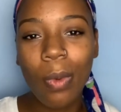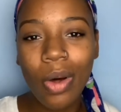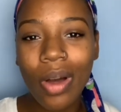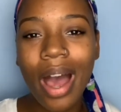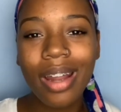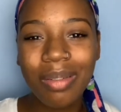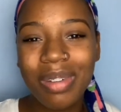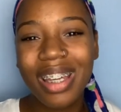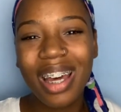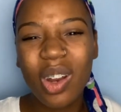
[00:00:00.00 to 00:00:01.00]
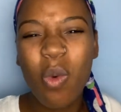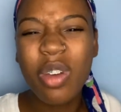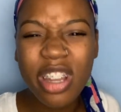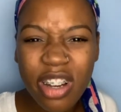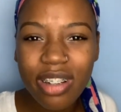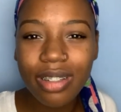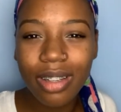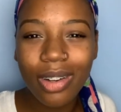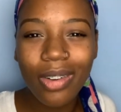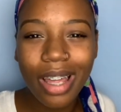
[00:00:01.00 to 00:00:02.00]
will kind of be kind of weird,
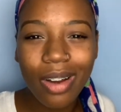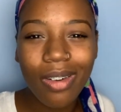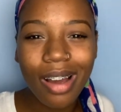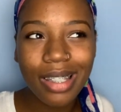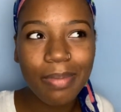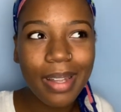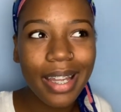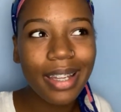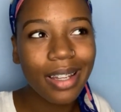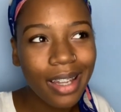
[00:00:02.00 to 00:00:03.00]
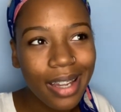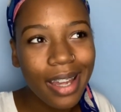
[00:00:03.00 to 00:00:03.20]
you know, later on, because I'm like,